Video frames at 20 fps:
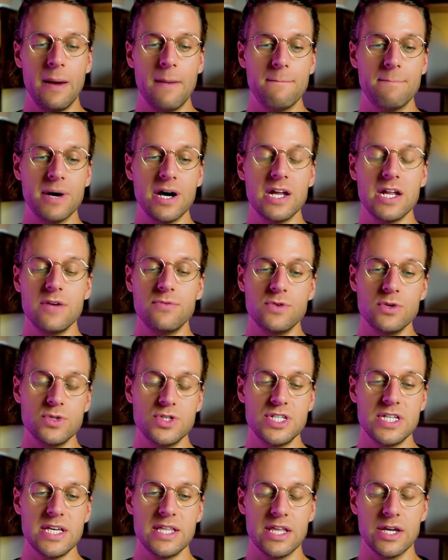But if you
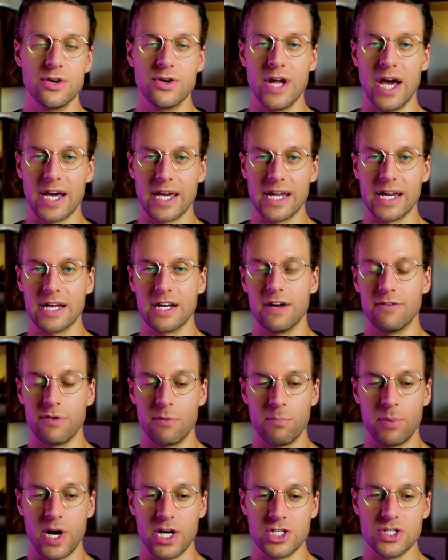see that you're not getting enough
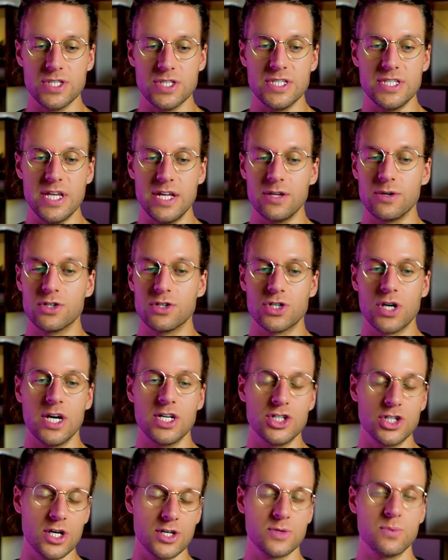impressions, then you could try
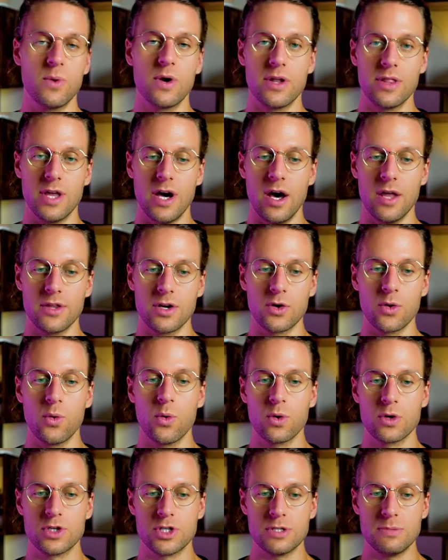just one or the other,
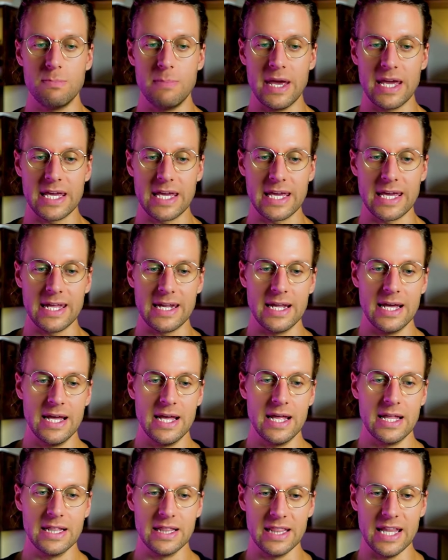or just making it
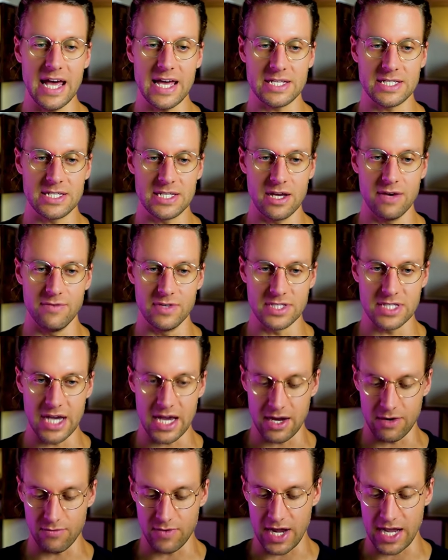less of a
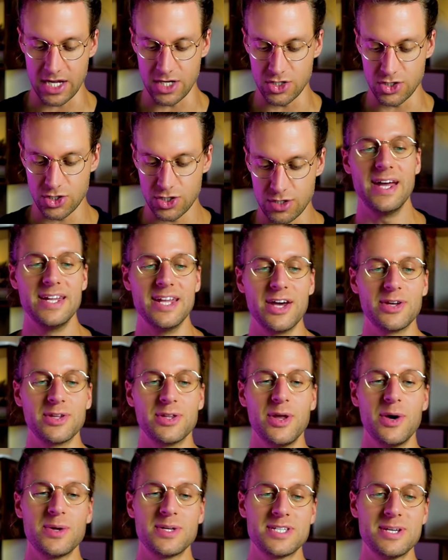tight range. Now you'll
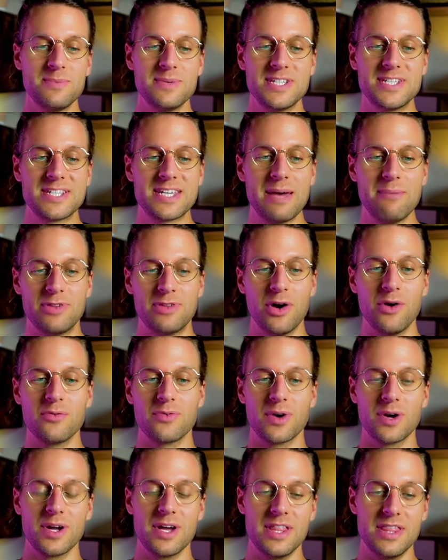notice that we skipped
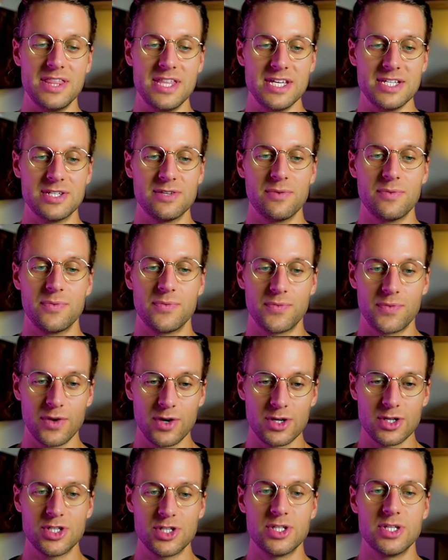over this
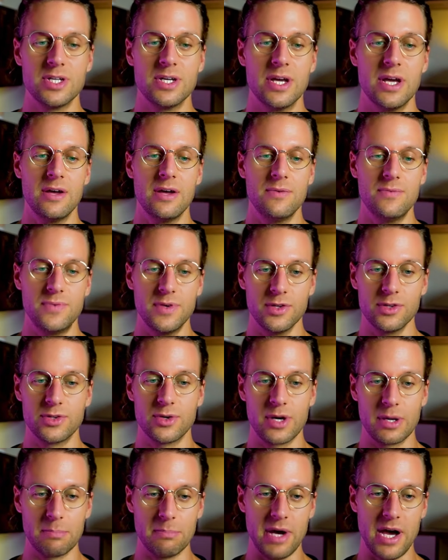first
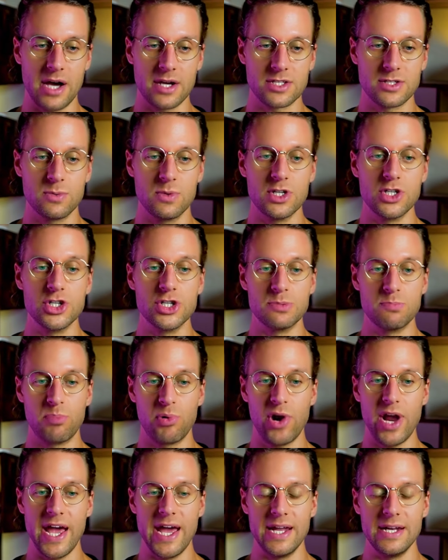filtering box, which is
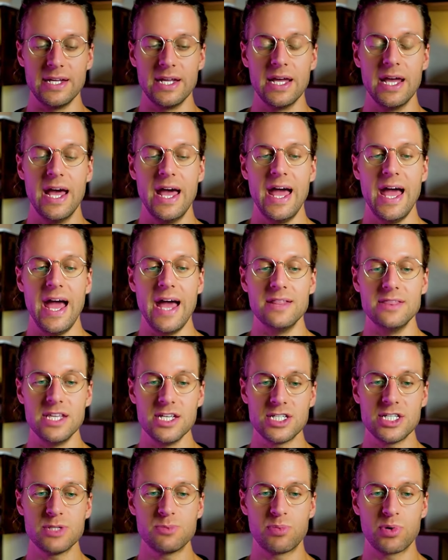brand. And
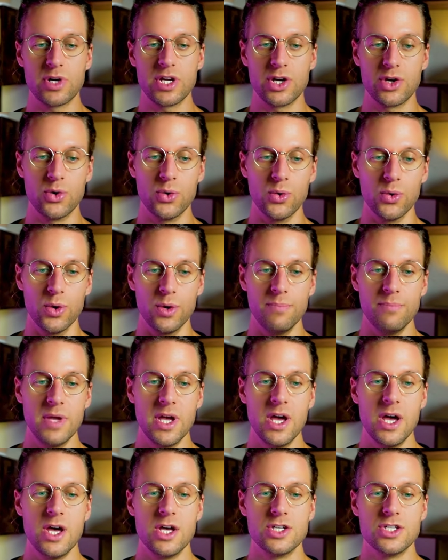this is pretty cool.
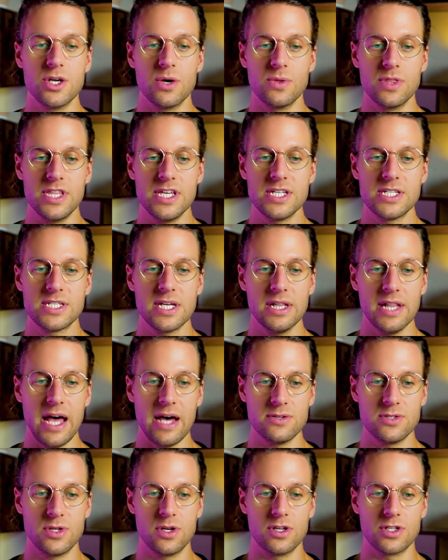So this
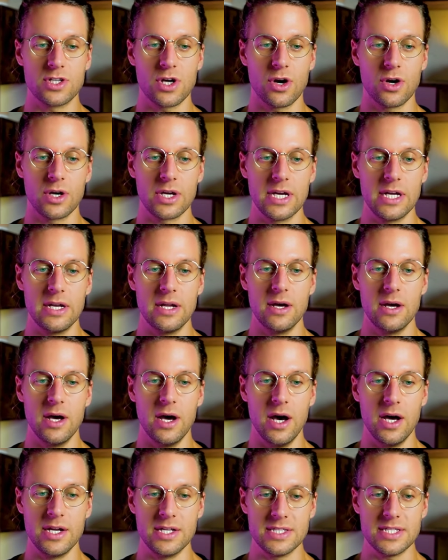allows you to target
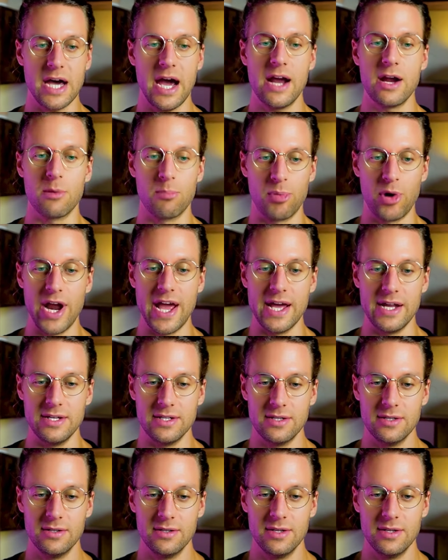an entire brand.